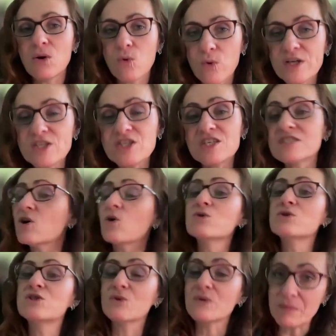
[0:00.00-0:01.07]
which is
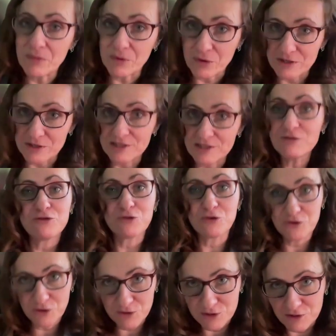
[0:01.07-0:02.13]
also important
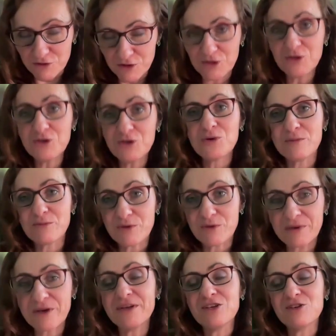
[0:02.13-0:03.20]
for those of you who are
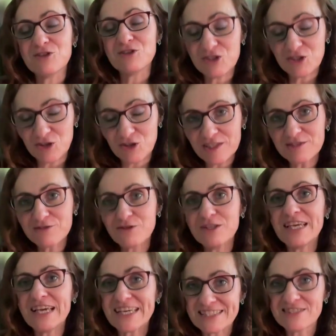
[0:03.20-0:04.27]
preparing your students for
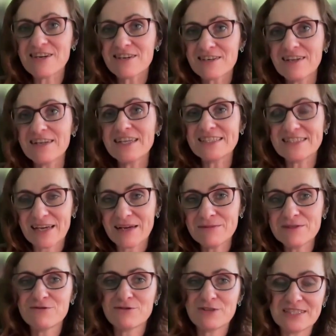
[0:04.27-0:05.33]
the external
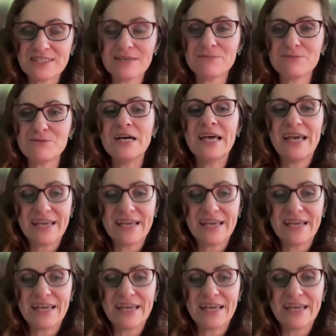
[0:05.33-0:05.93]
exams, for example,